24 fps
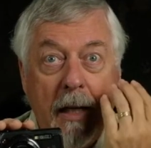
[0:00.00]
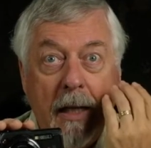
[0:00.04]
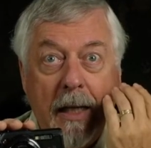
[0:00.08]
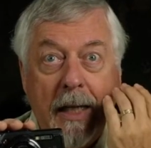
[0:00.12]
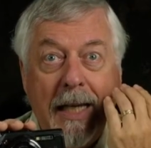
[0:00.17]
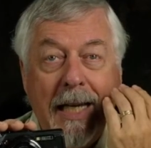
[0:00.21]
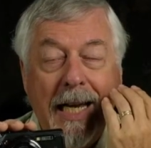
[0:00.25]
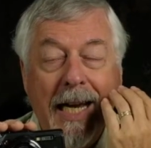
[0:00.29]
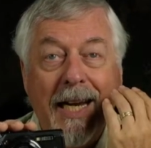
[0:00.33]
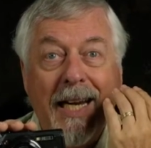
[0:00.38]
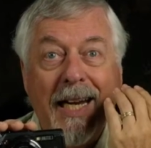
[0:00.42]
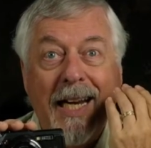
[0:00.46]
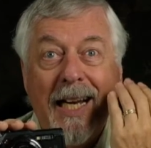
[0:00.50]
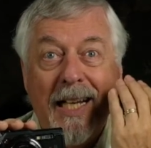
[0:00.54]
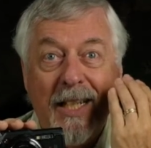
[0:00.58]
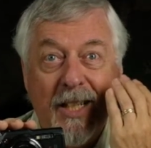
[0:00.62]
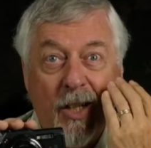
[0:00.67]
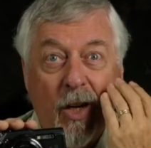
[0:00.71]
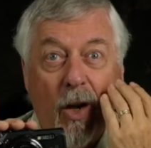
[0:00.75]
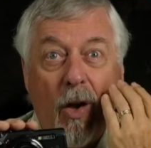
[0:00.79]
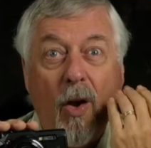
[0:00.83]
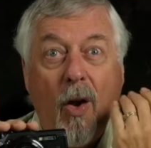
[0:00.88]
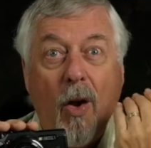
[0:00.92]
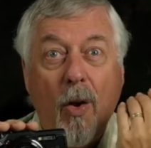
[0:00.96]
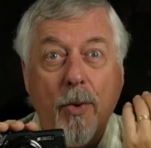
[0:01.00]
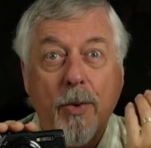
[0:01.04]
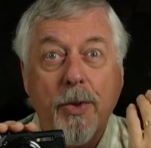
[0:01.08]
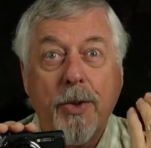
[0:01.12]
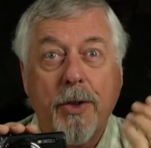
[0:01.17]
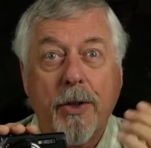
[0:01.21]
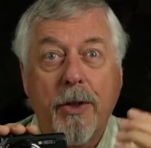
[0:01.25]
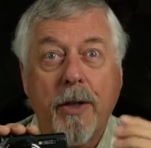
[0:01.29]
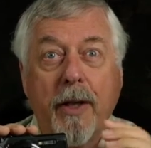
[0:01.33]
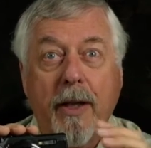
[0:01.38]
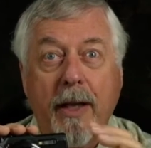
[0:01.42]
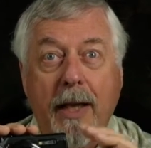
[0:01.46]
getting us
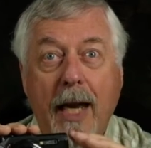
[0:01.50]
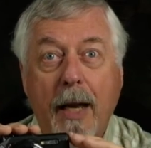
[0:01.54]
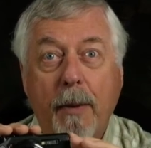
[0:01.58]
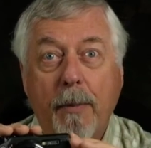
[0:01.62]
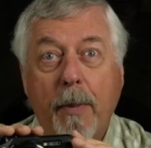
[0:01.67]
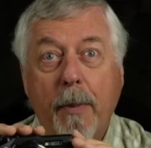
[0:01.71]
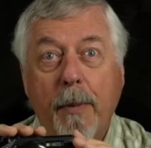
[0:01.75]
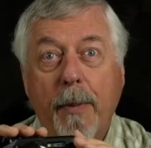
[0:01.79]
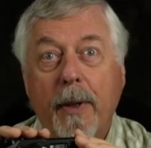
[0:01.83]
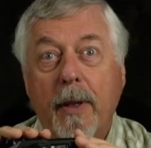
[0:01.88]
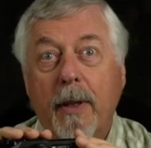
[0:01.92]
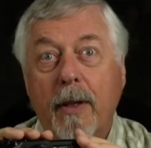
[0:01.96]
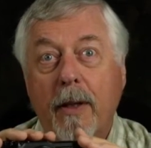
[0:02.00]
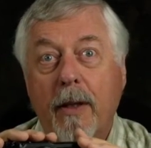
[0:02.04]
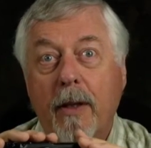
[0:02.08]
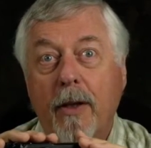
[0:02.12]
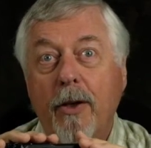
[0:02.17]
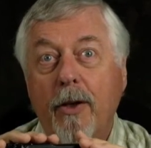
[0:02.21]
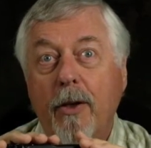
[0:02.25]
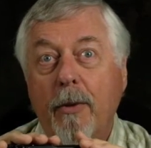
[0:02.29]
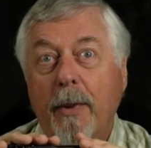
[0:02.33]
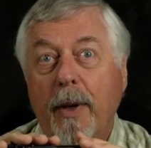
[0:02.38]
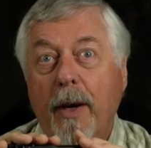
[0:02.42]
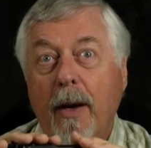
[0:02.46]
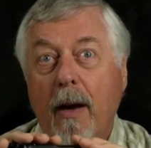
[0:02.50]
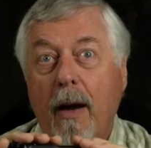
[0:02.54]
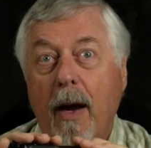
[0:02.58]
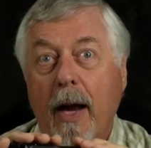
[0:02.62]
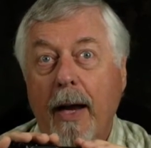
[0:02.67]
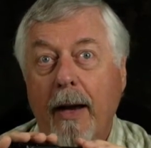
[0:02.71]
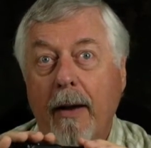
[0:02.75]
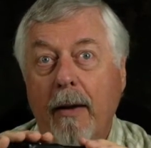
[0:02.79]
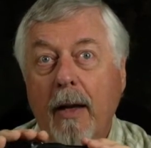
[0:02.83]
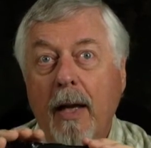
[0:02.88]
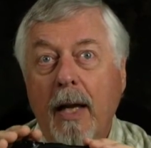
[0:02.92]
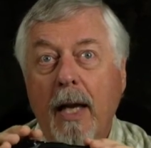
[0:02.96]
closer to the capability of the human eye.